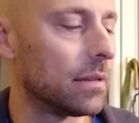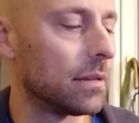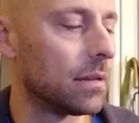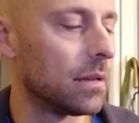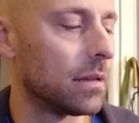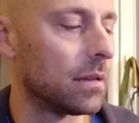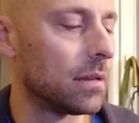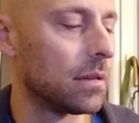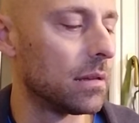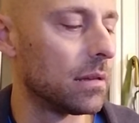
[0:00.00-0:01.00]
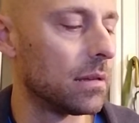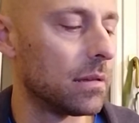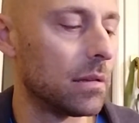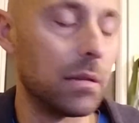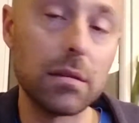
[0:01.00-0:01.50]

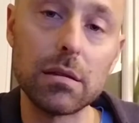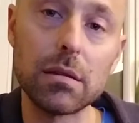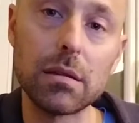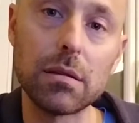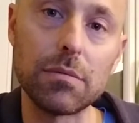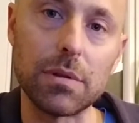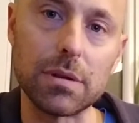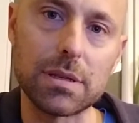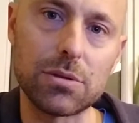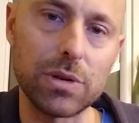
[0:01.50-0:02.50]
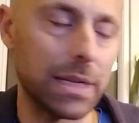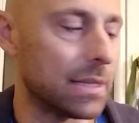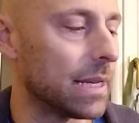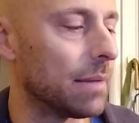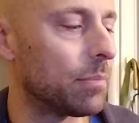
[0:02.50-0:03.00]
The string
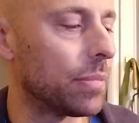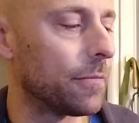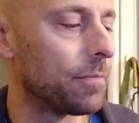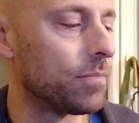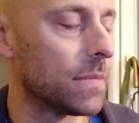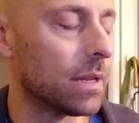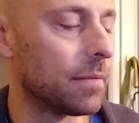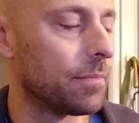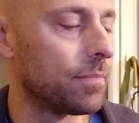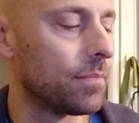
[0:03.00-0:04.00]
skip. So